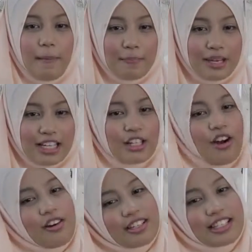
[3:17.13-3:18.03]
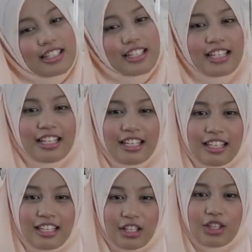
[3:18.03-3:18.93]
are placed horizontally
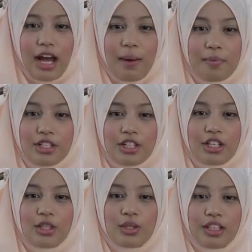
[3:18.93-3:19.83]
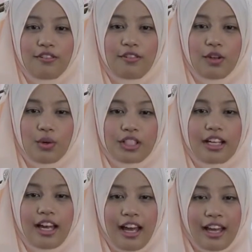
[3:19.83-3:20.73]
in each aperture to lift load
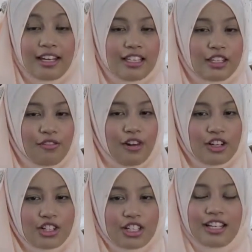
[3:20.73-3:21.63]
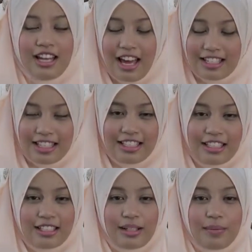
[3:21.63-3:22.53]
and its function as a
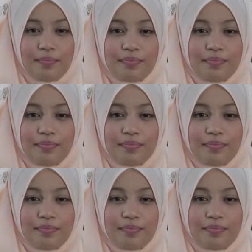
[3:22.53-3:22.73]
lintel.